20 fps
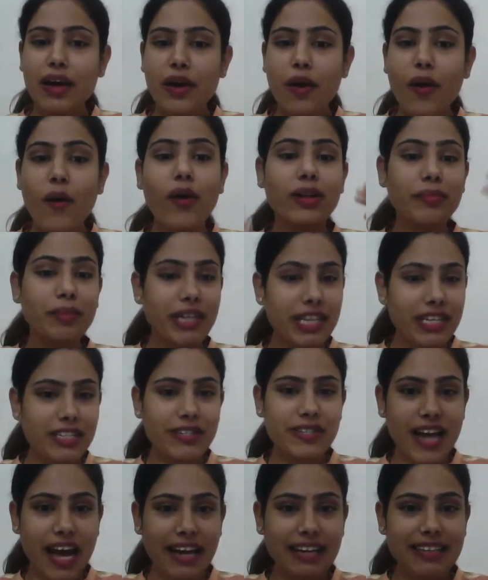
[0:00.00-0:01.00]
all be
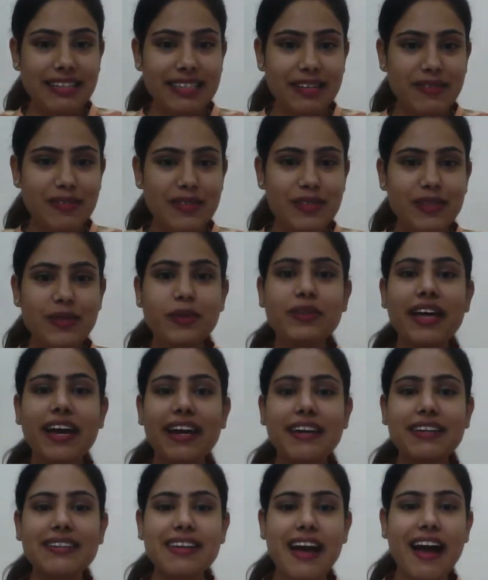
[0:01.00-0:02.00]
interactive so
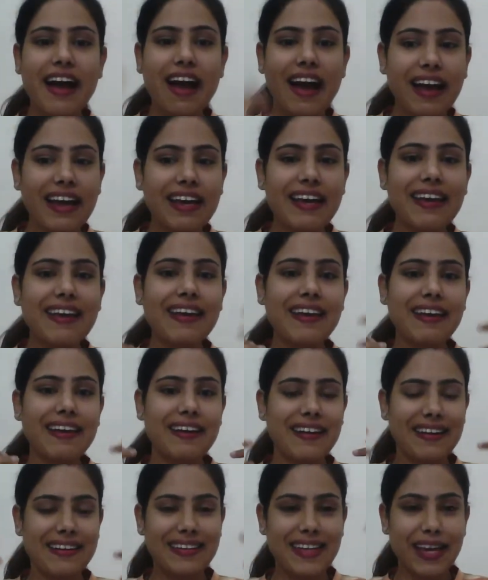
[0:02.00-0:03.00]
that I
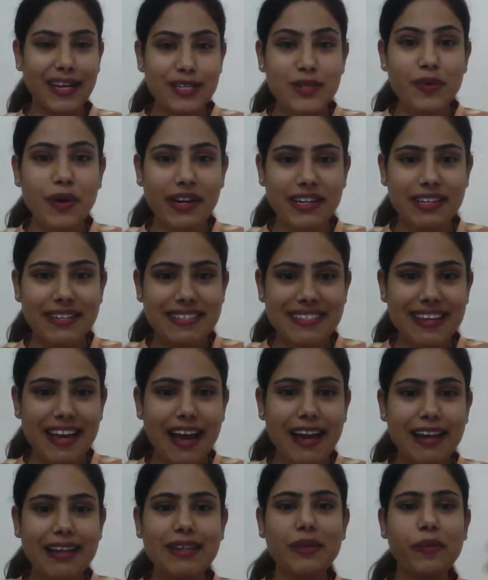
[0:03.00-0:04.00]
get to
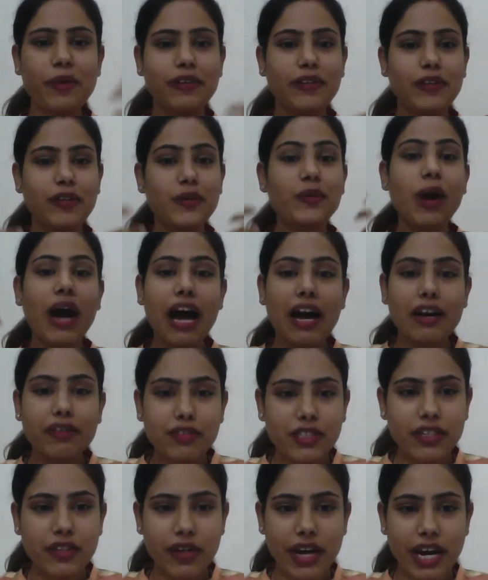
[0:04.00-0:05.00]
understand whether you have
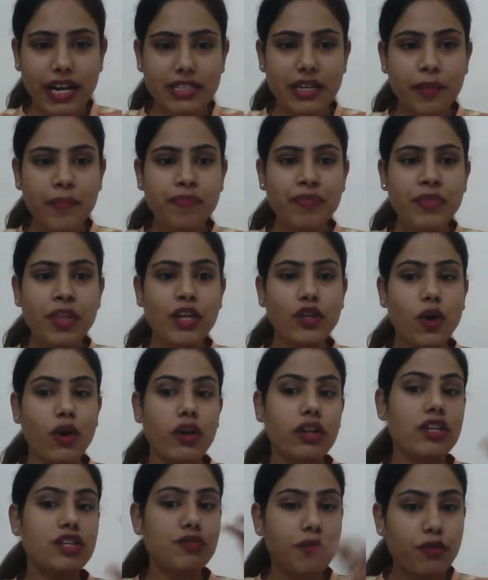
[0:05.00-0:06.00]
the correct
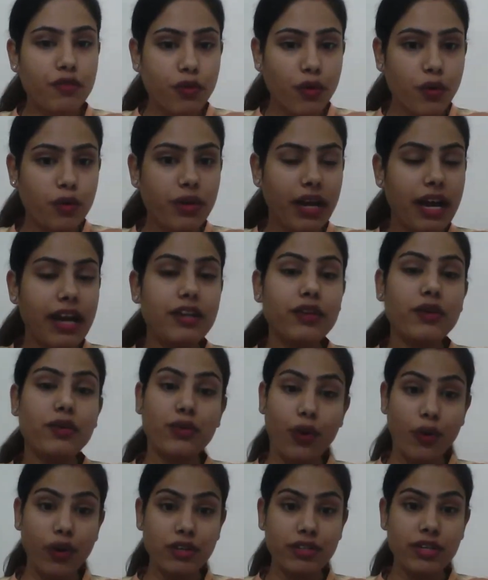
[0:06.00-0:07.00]
knowledge beforehand or
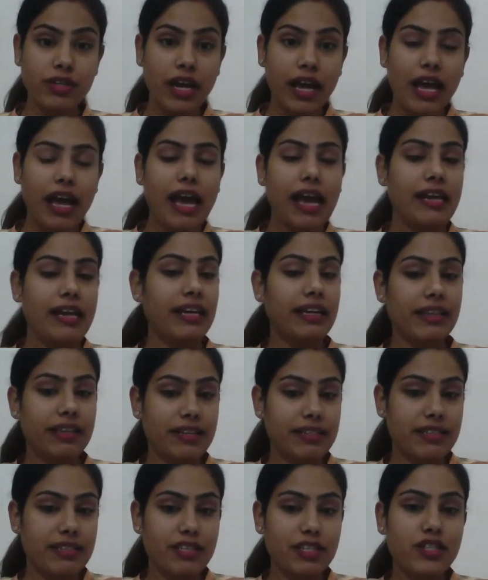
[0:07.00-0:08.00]
not. And I can
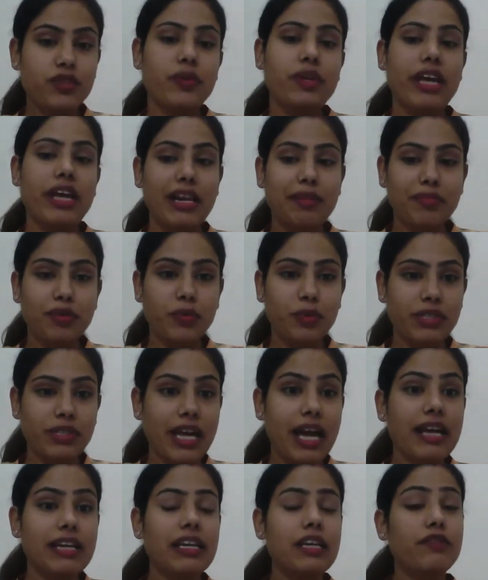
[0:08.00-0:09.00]
assist you and help you with
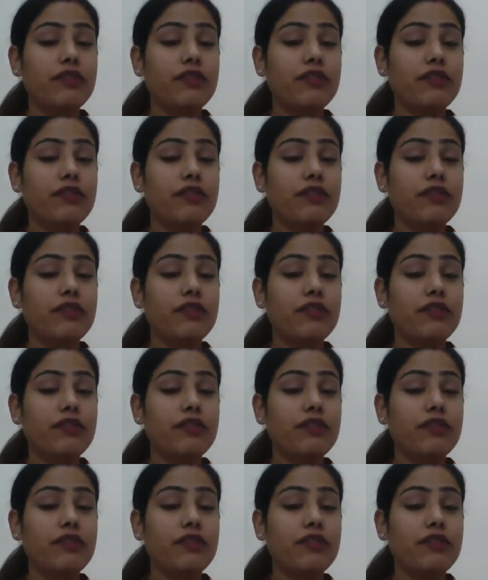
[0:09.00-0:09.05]
that.